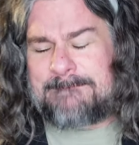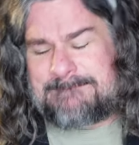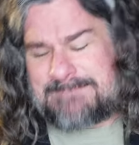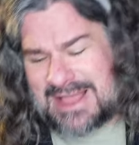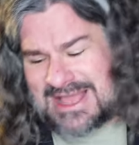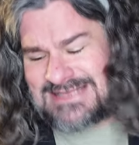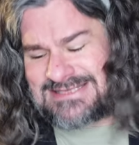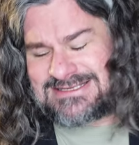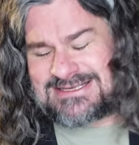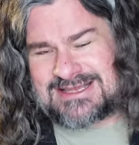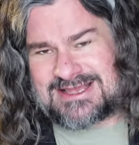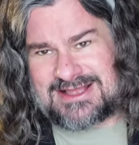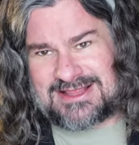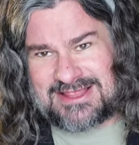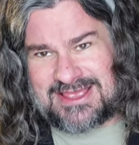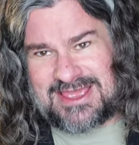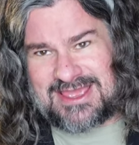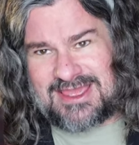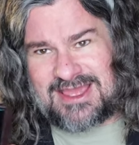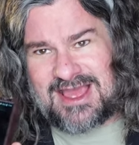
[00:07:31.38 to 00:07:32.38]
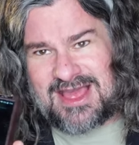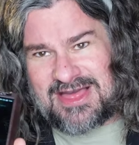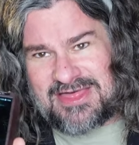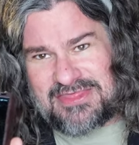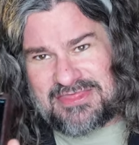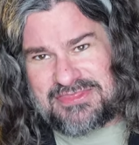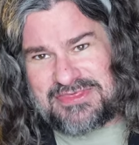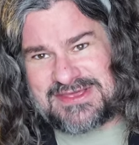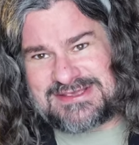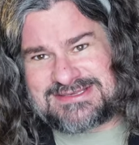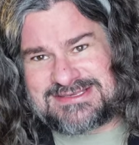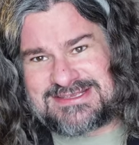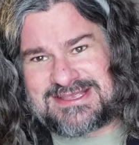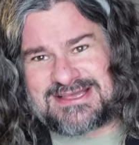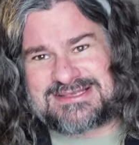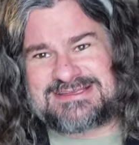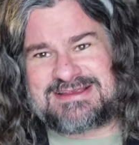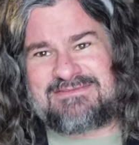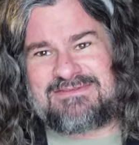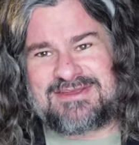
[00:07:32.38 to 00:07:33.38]
Basically, this
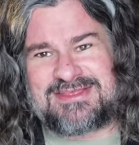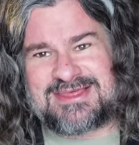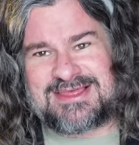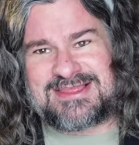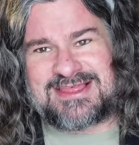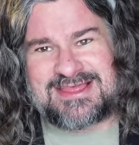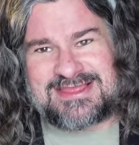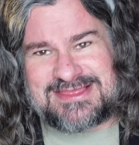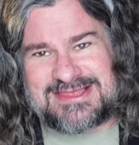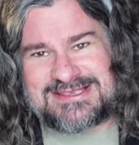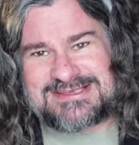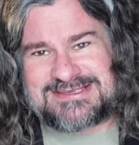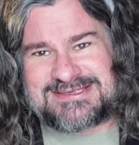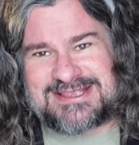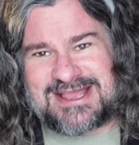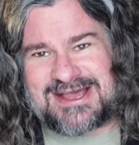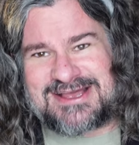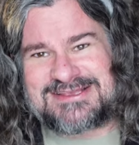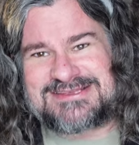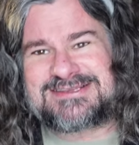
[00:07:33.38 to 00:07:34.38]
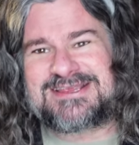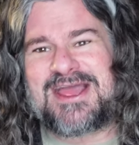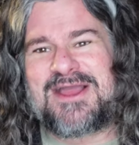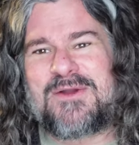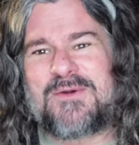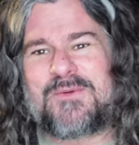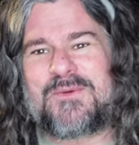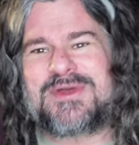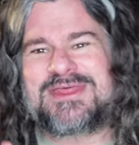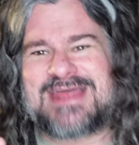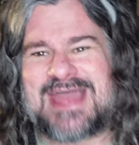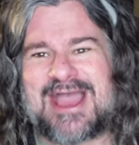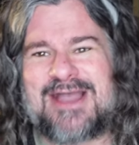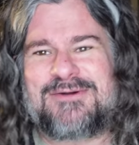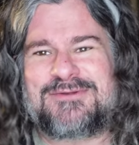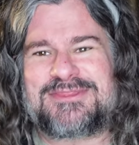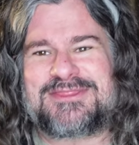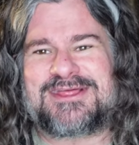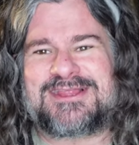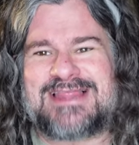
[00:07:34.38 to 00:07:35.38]
does everything that this does
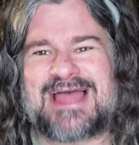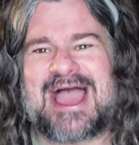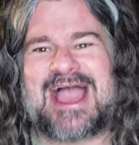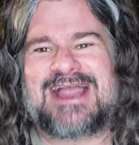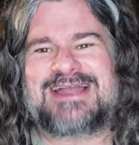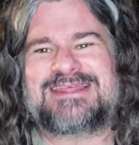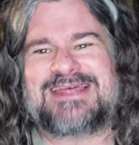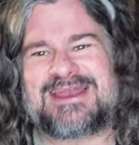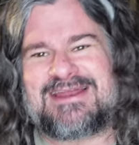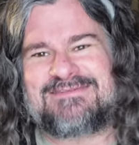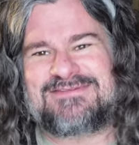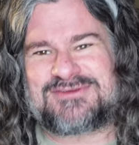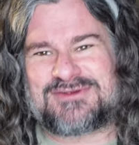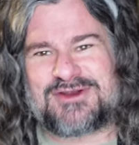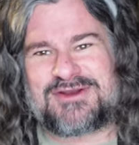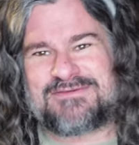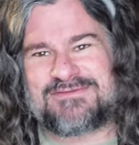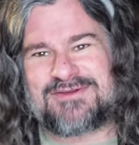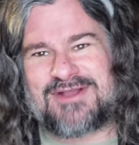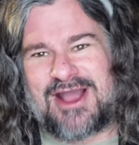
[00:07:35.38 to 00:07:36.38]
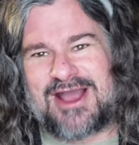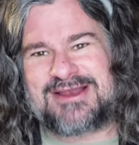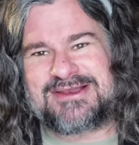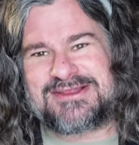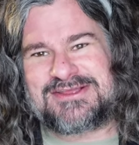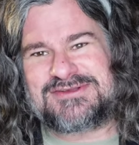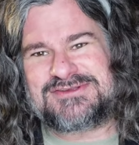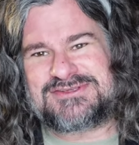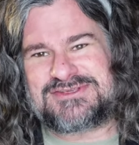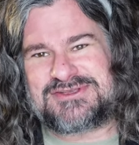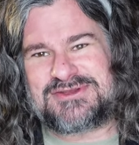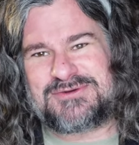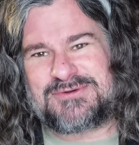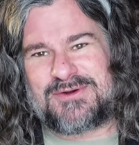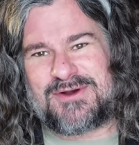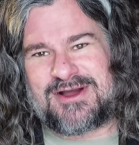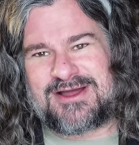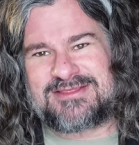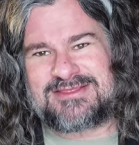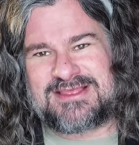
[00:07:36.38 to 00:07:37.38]
without the lag that I've sort of gotten used
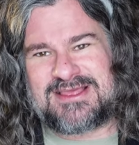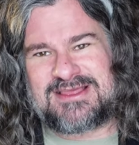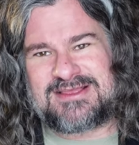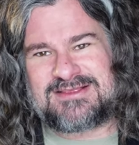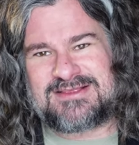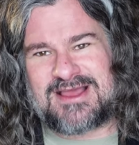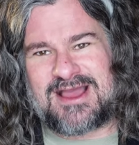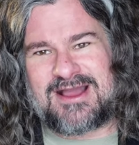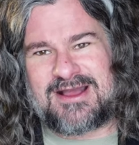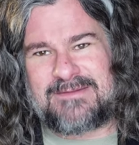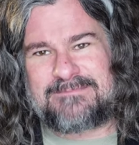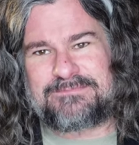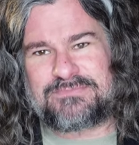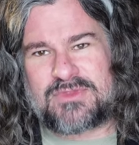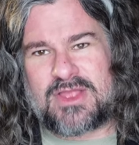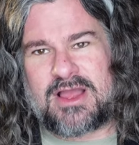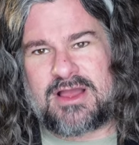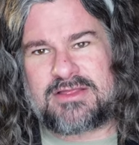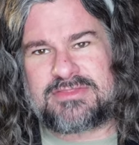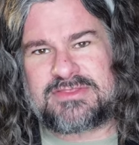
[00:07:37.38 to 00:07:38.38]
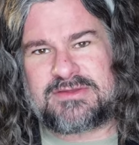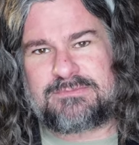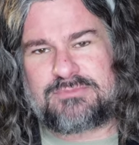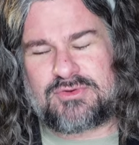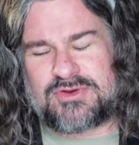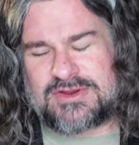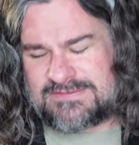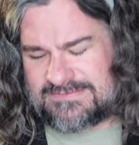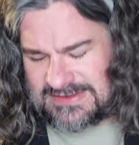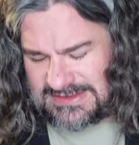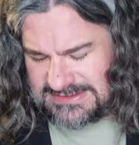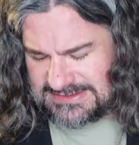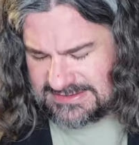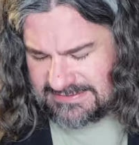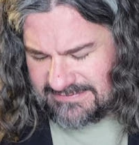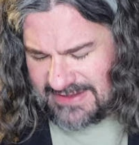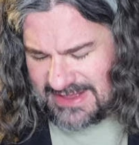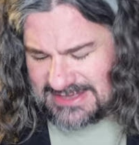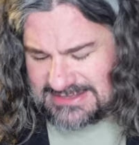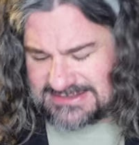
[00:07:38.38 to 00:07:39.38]
to on the previous
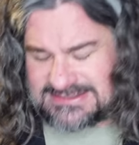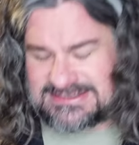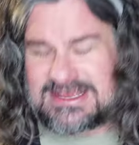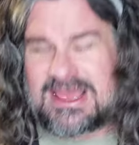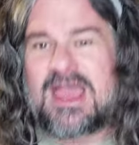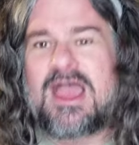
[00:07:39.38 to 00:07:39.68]
device.